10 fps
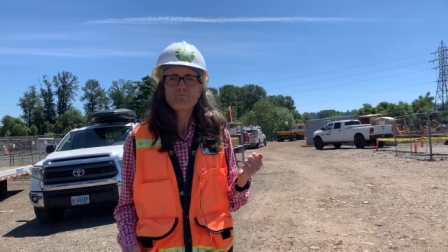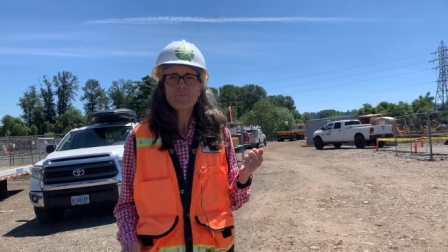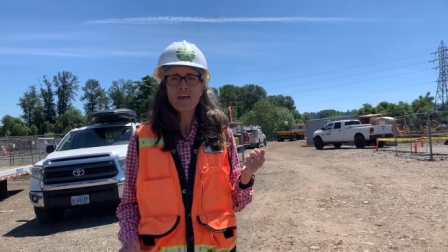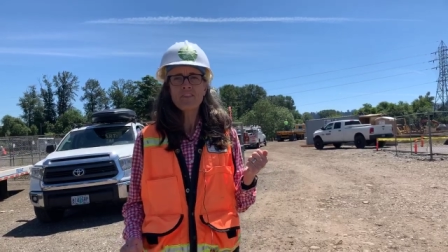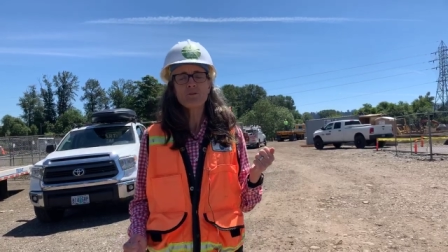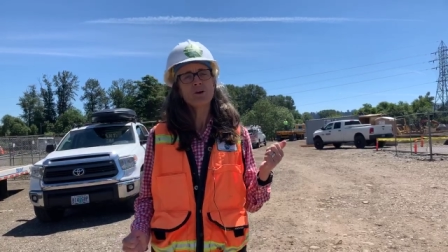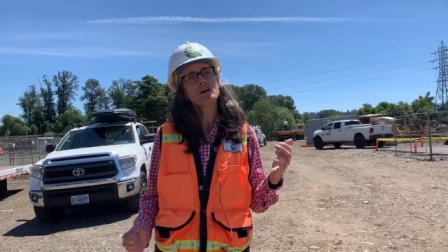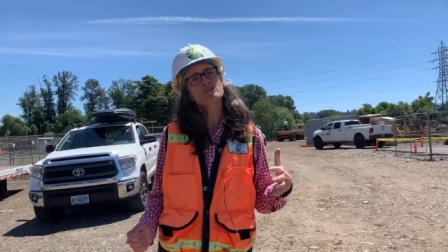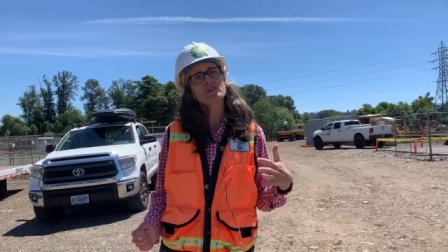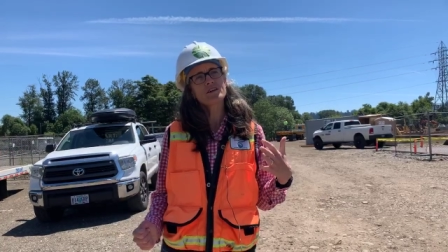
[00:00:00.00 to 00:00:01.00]
And then we
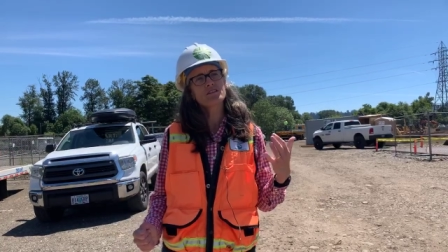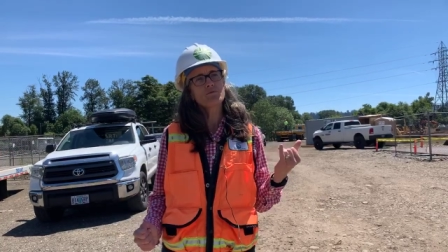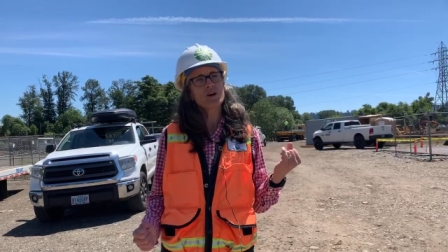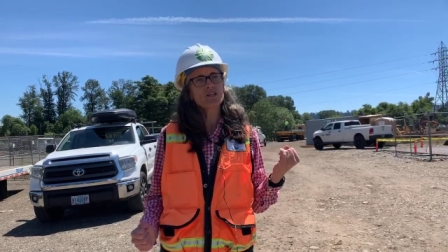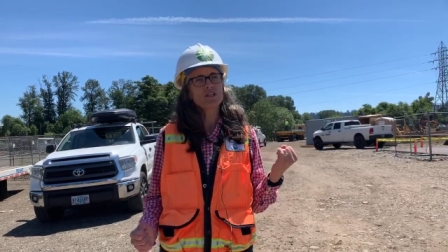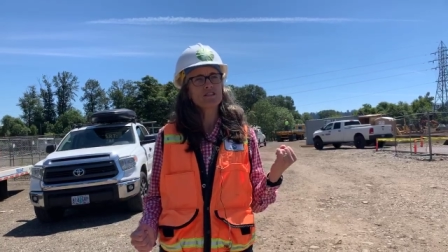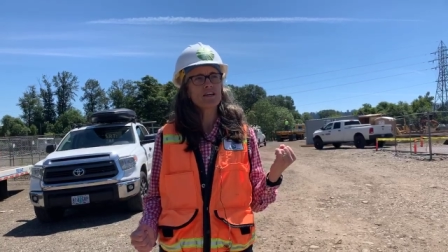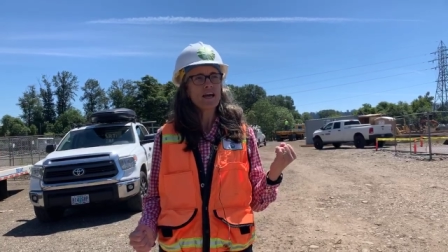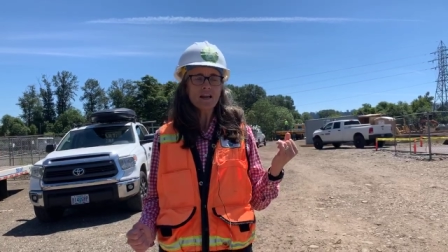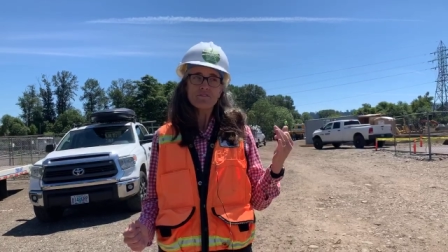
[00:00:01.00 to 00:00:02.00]
also got some questions
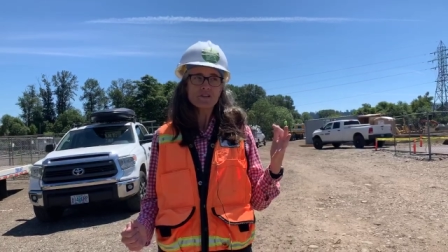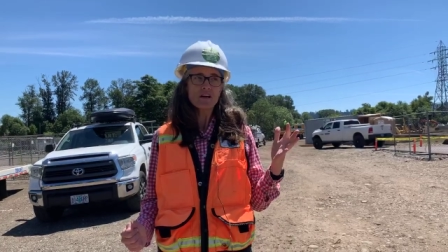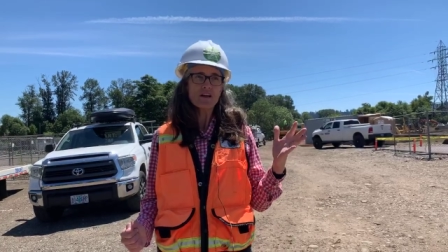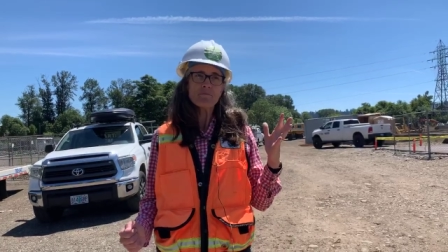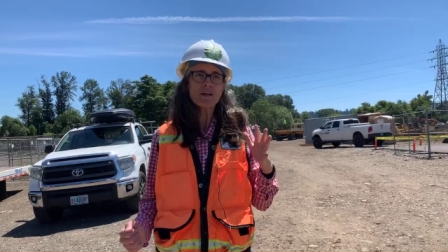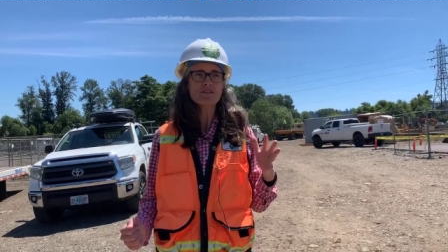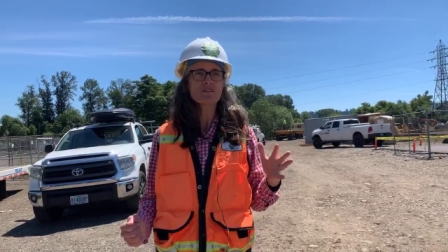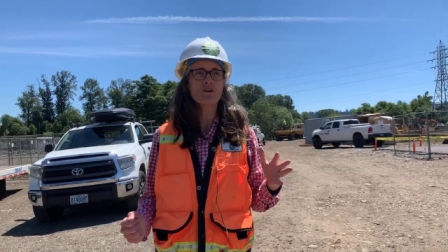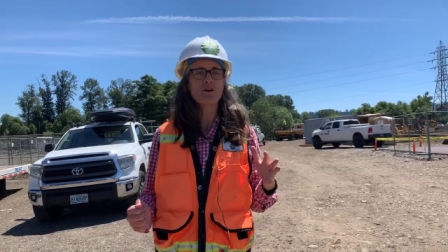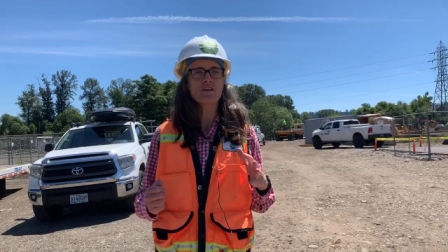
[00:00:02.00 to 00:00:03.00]
ahead of time,
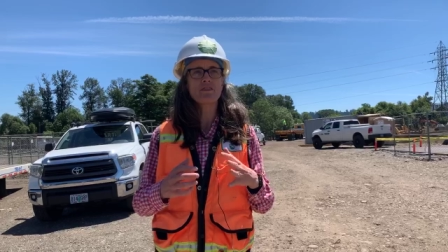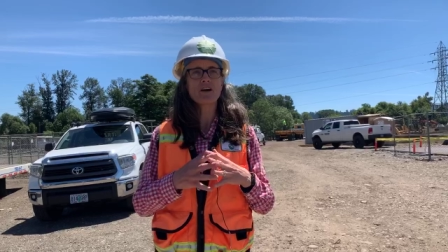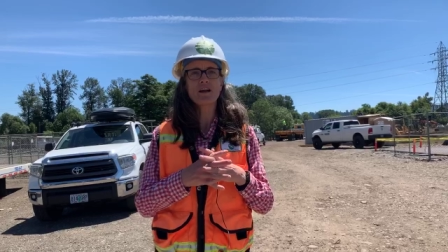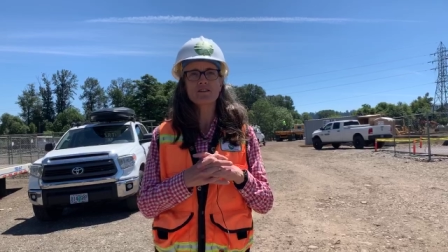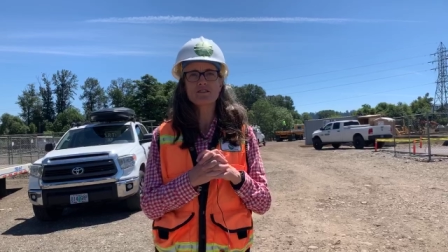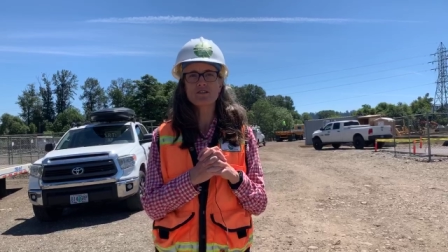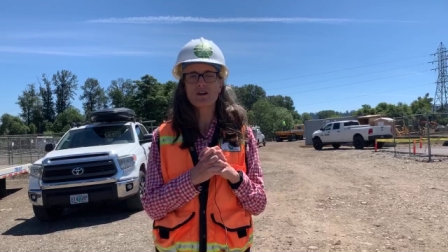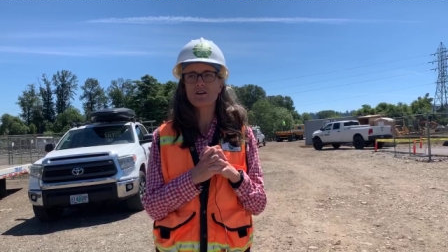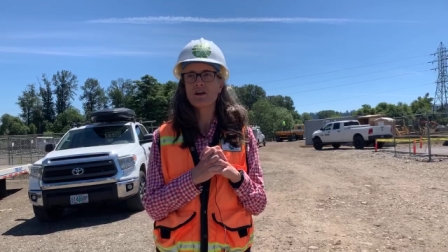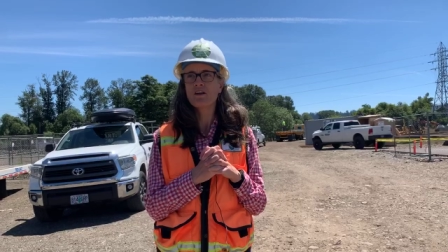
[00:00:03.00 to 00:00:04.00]
so I thought I'd
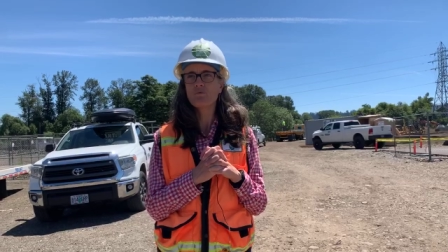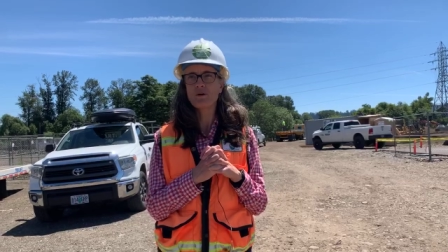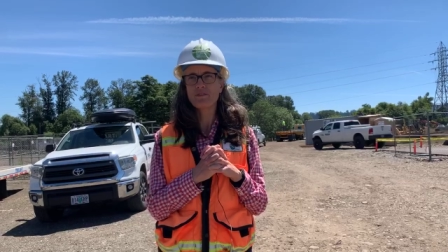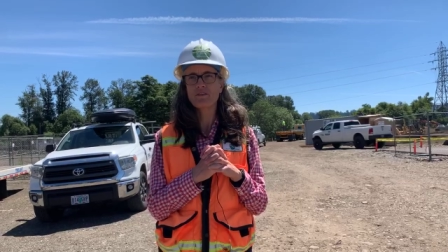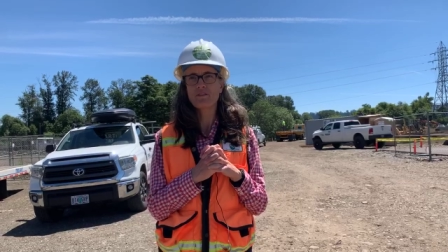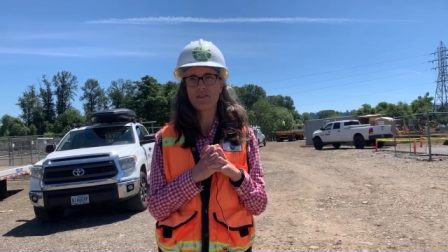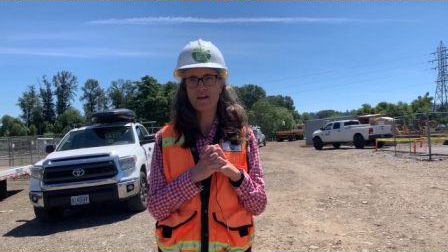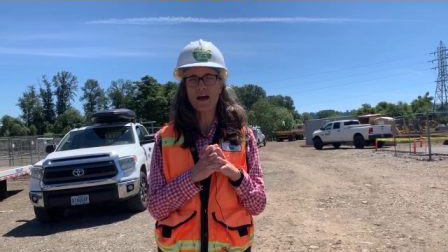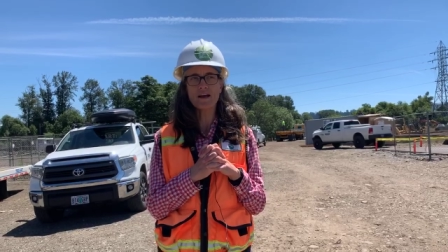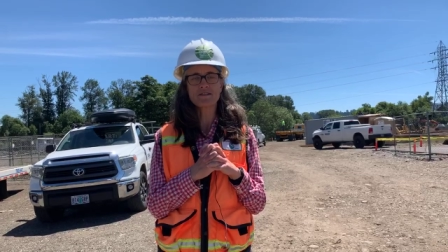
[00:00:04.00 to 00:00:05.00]
start with
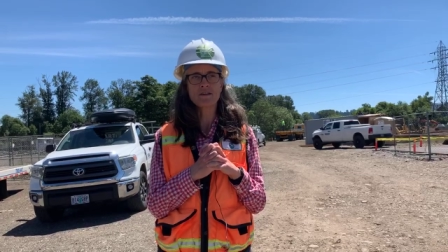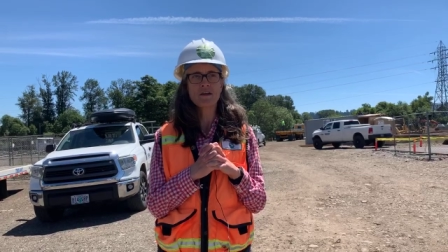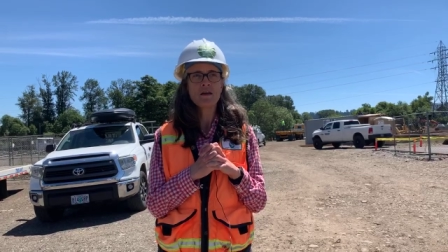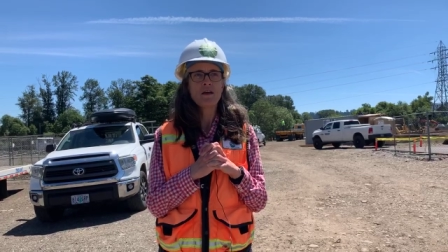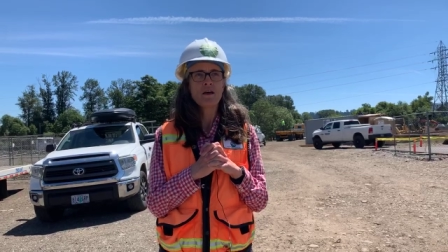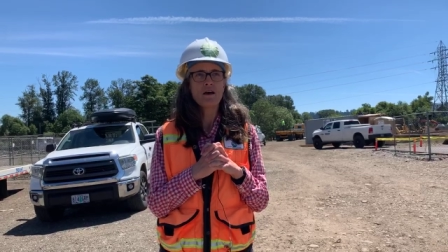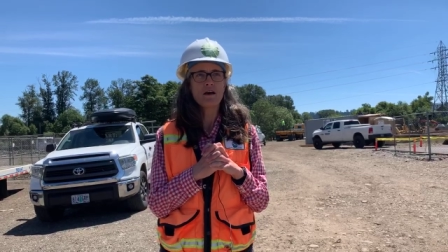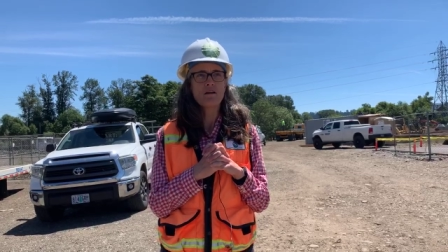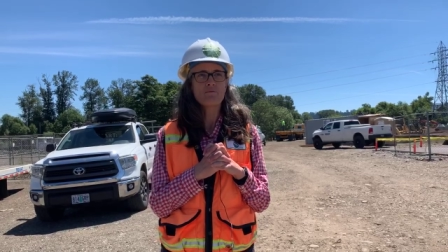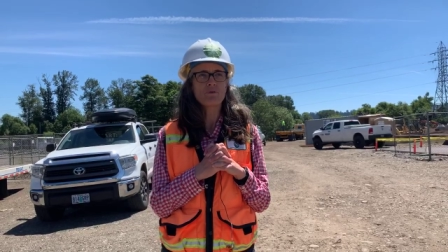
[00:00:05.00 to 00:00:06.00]
that.
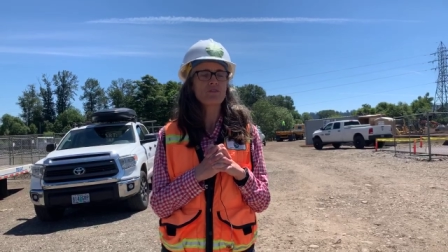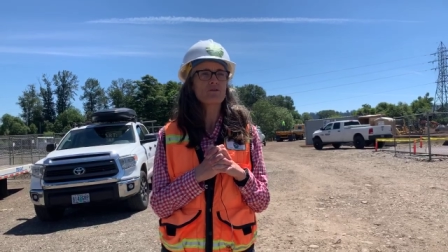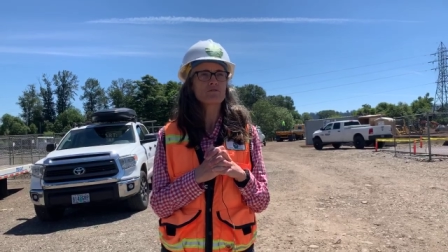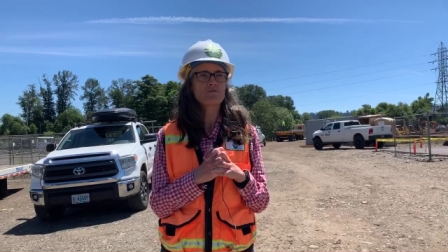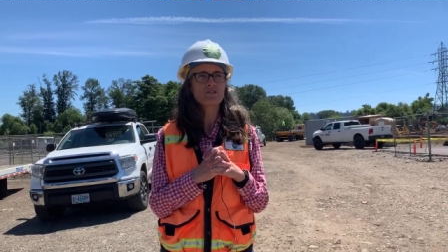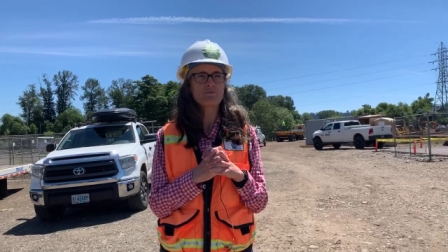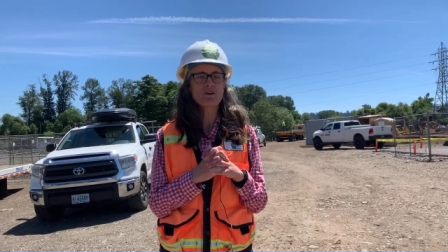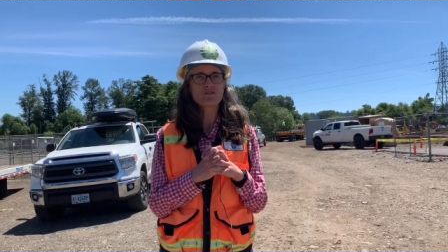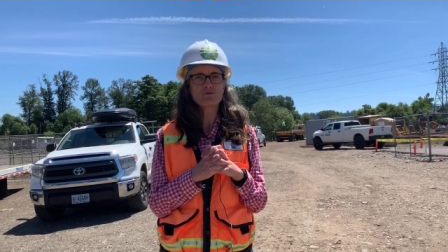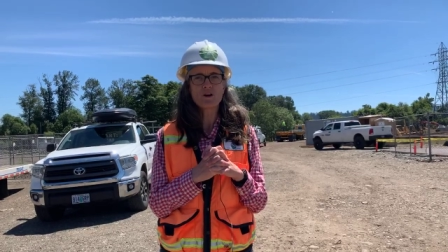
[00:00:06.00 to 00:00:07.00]
With some of
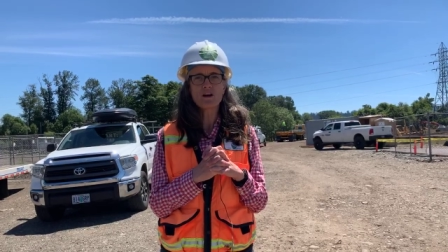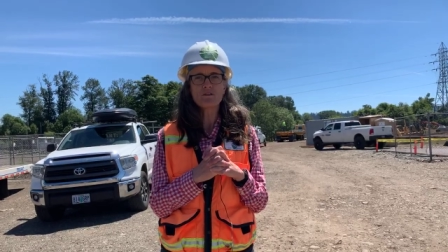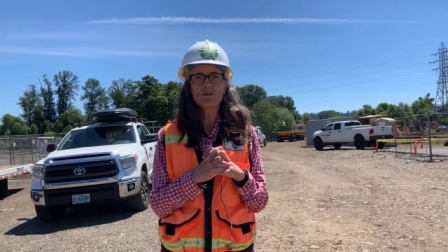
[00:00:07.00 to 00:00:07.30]
those as well.